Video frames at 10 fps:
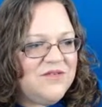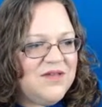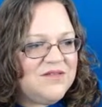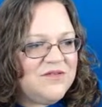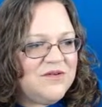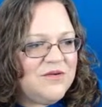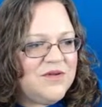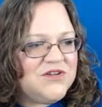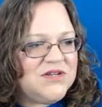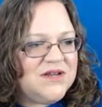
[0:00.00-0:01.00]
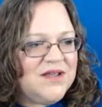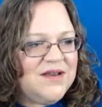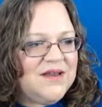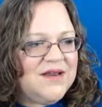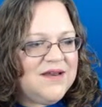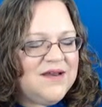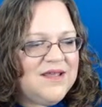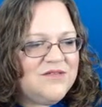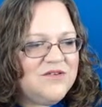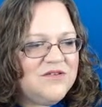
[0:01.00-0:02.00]
You answered a question I needed an
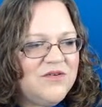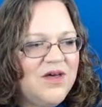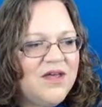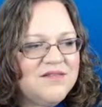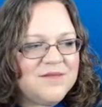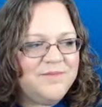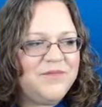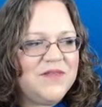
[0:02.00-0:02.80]
answer to. Awesome.